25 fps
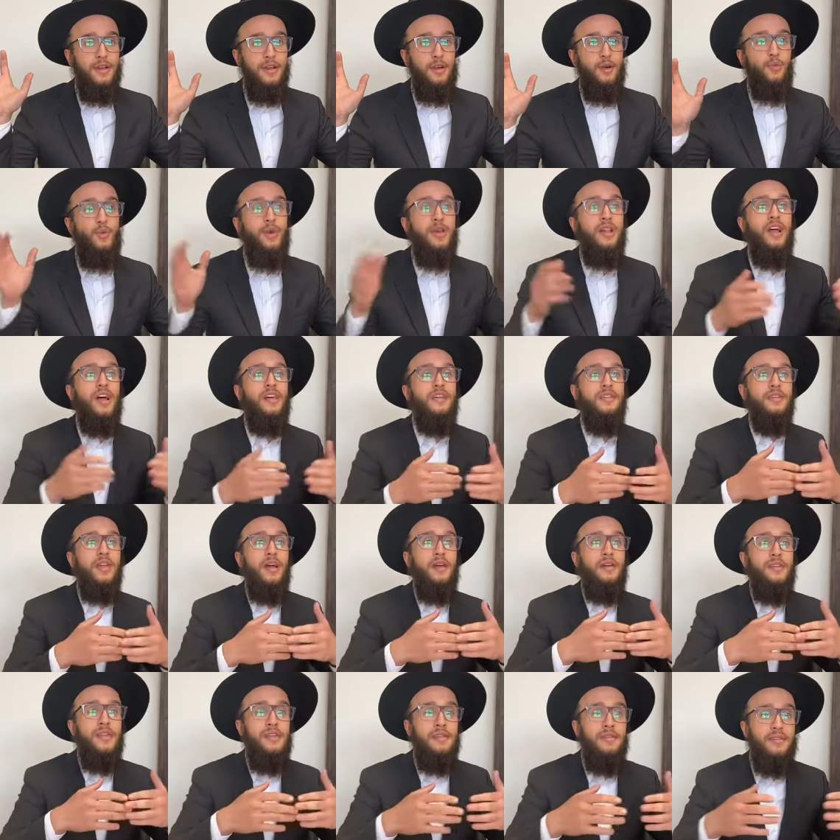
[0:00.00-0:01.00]
We lost
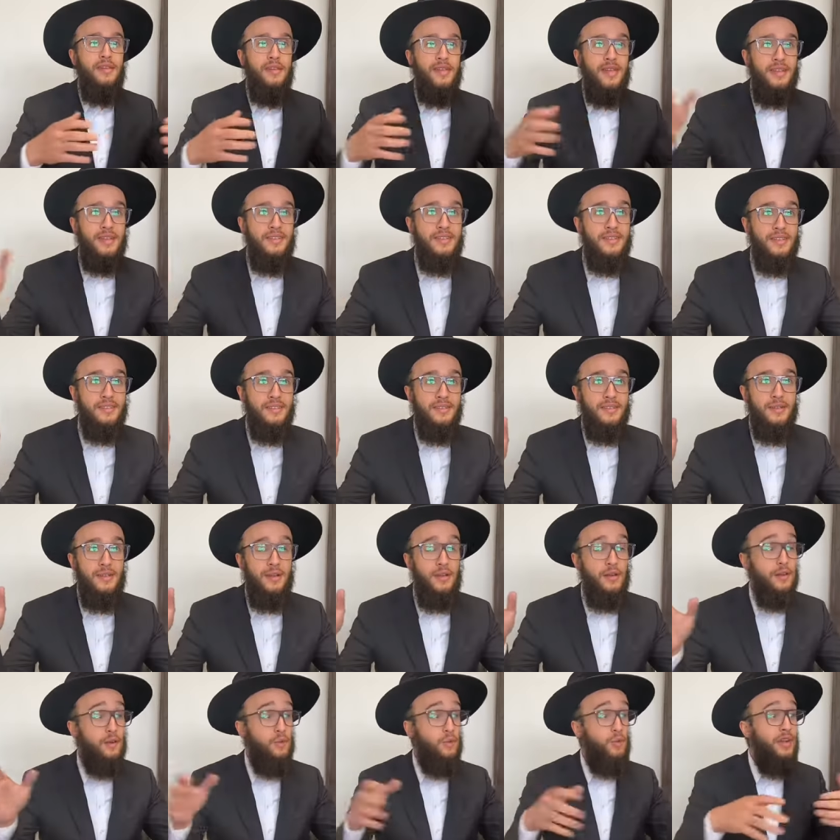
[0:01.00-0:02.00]
our destination.
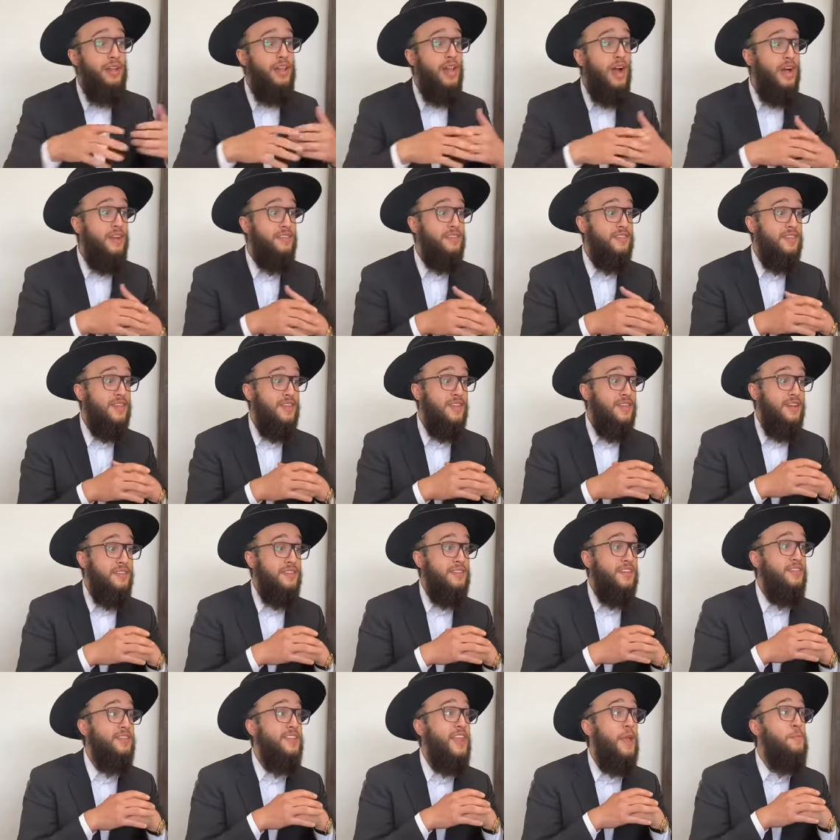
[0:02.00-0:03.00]
We lost
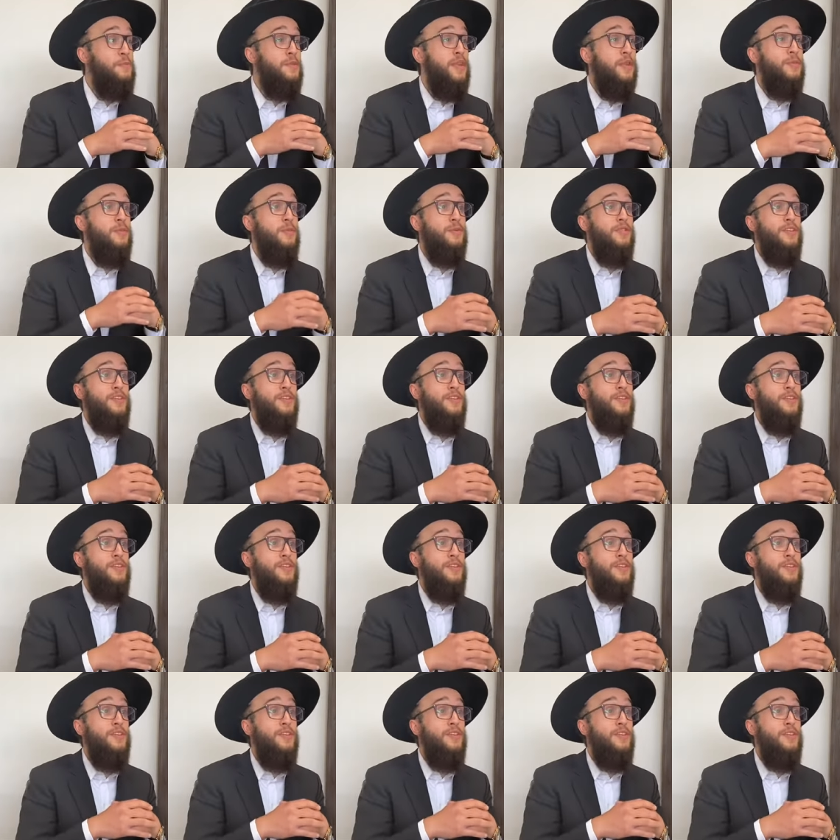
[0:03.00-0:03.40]
the steps that we were